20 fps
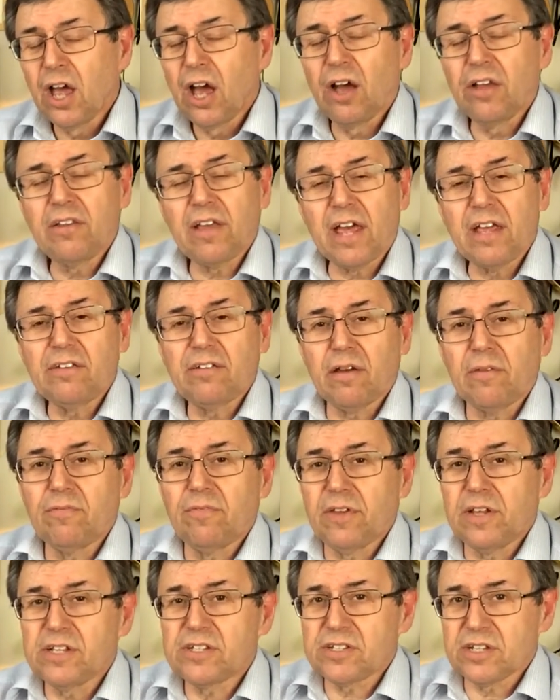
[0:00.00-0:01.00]
at
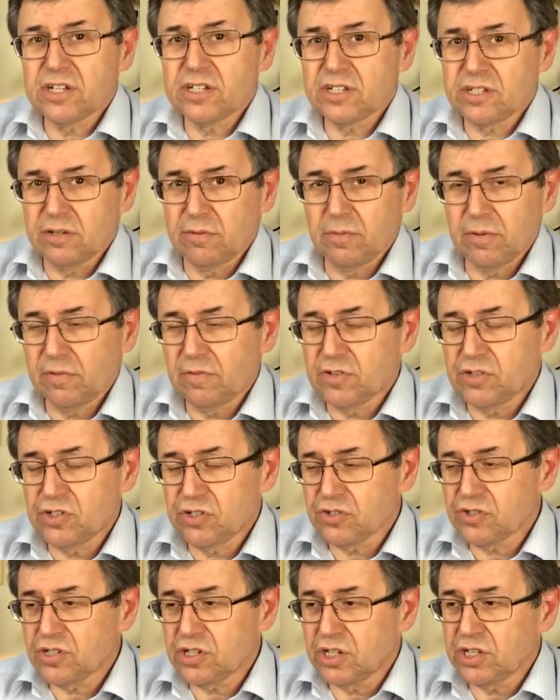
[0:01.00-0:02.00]
HMV system of
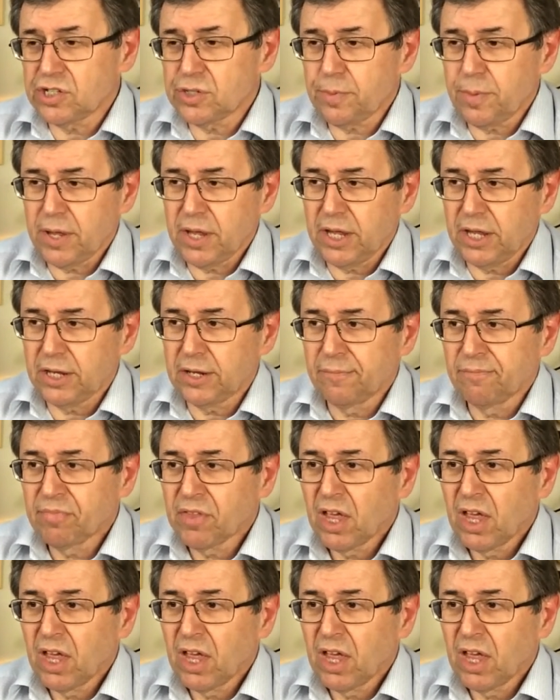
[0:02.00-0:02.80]
adjusting speed.